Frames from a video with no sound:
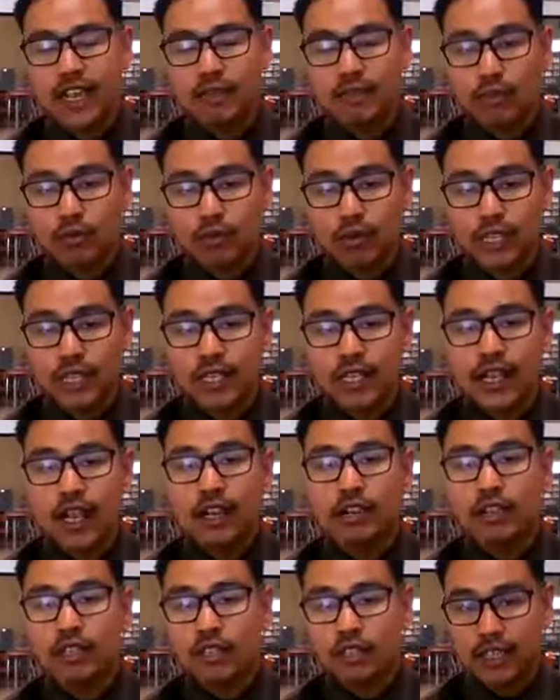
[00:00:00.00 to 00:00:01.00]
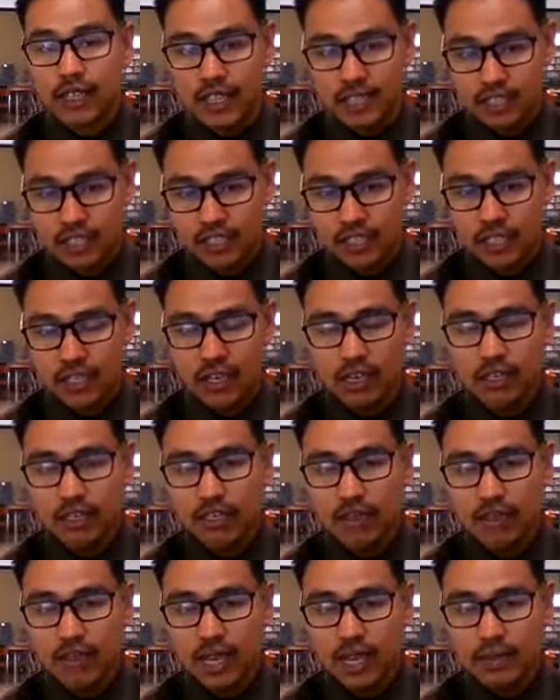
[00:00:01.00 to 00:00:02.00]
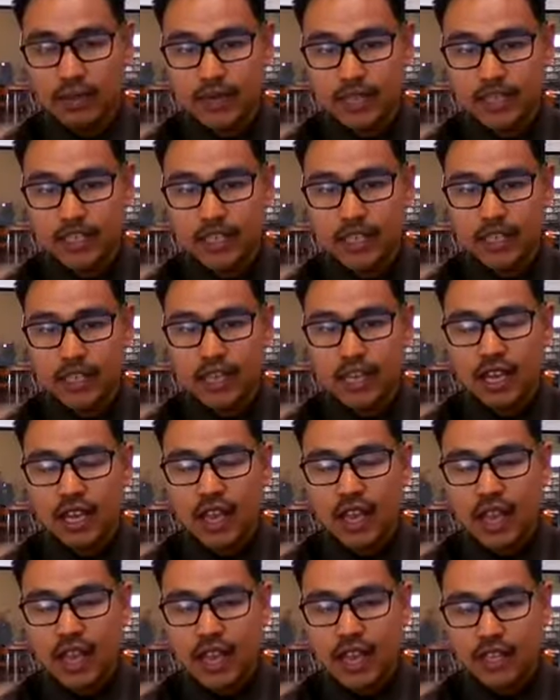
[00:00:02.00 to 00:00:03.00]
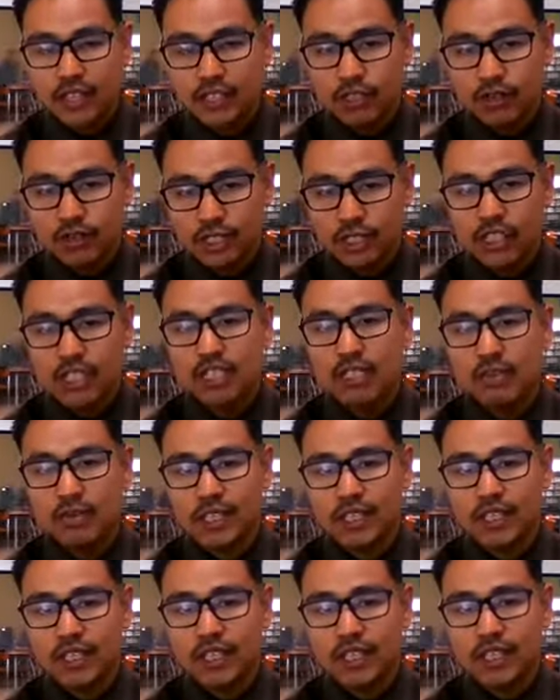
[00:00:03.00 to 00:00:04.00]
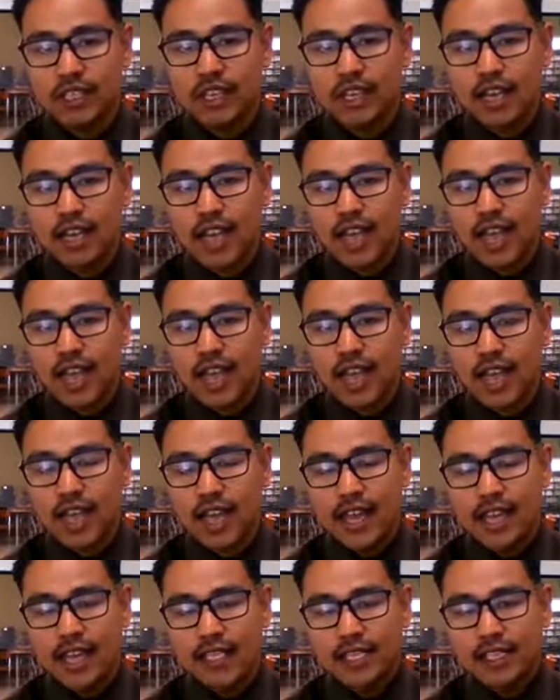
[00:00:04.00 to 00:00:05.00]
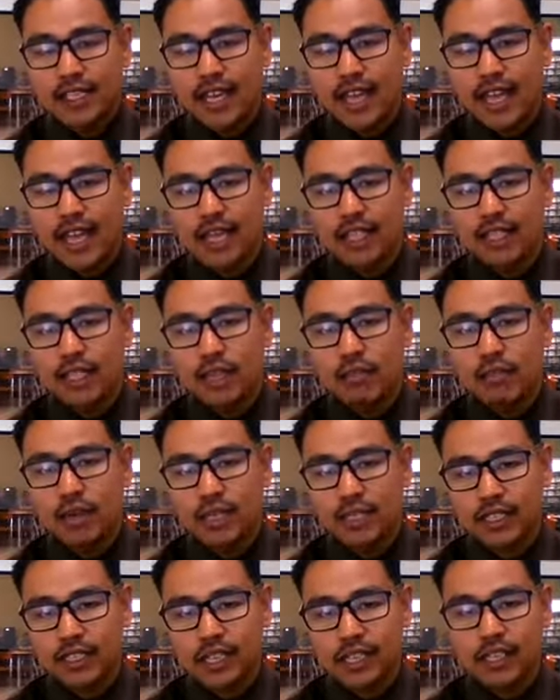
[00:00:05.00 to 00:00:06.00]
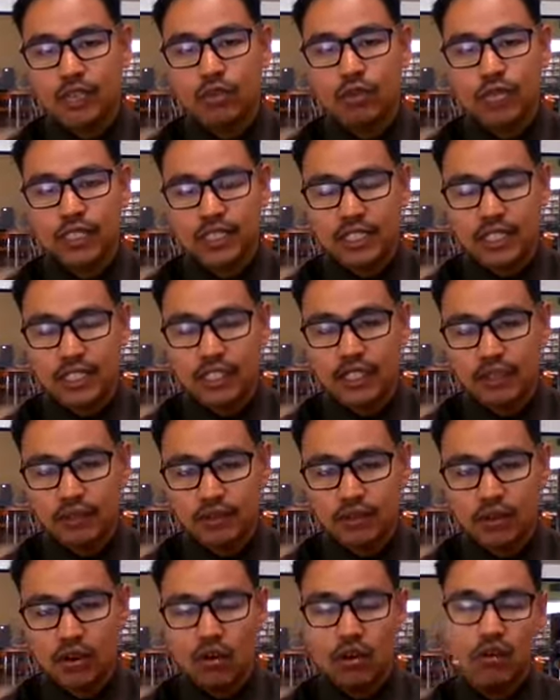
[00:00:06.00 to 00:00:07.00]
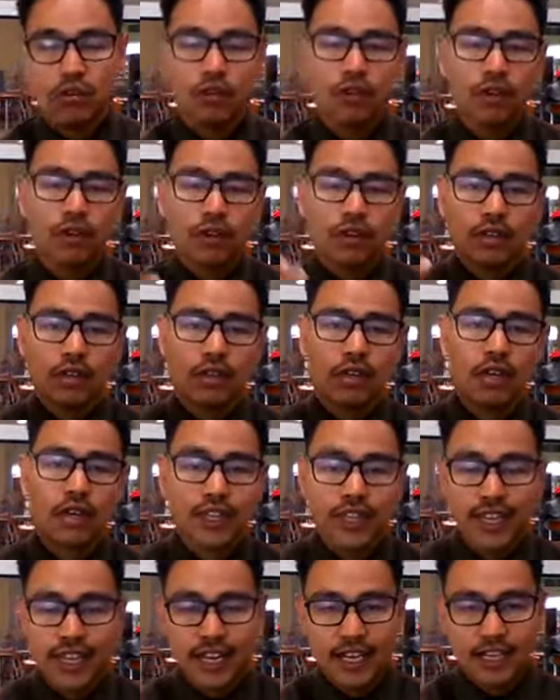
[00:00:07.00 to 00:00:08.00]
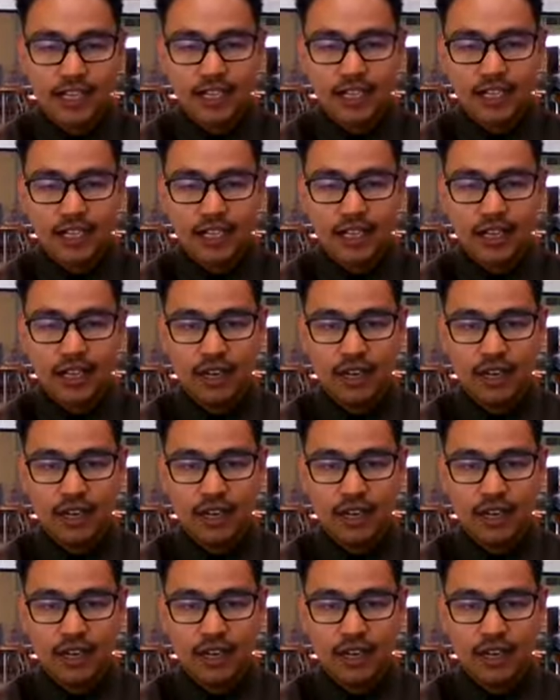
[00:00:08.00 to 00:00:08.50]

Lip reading: have to recalculate your payments and do an adjustment. And any money that you received over that